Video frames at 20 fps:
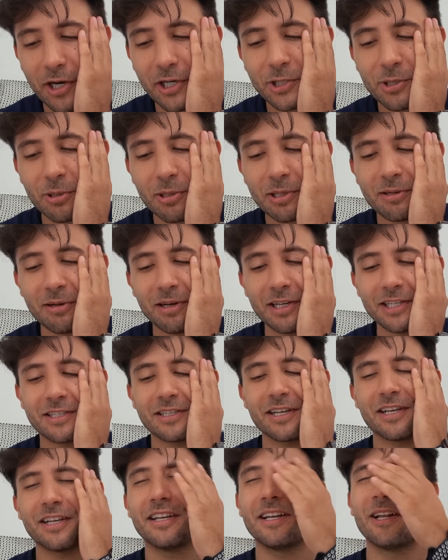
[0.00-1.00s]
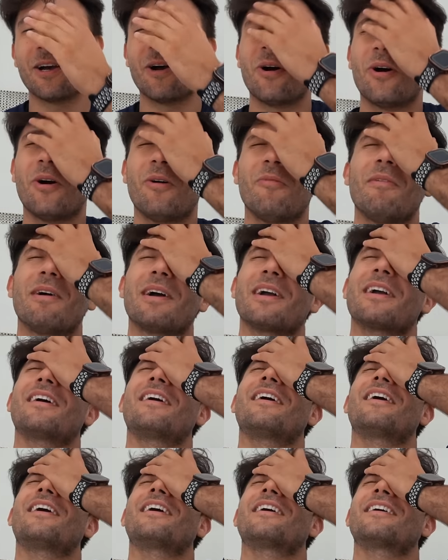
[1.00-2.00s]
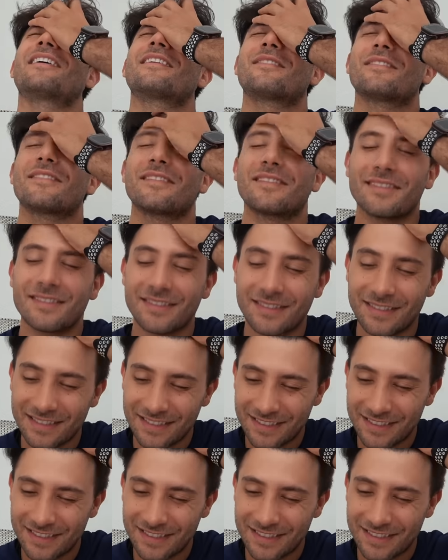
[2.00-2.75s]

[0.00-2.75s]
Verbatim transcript: a trick question. Oh my God. True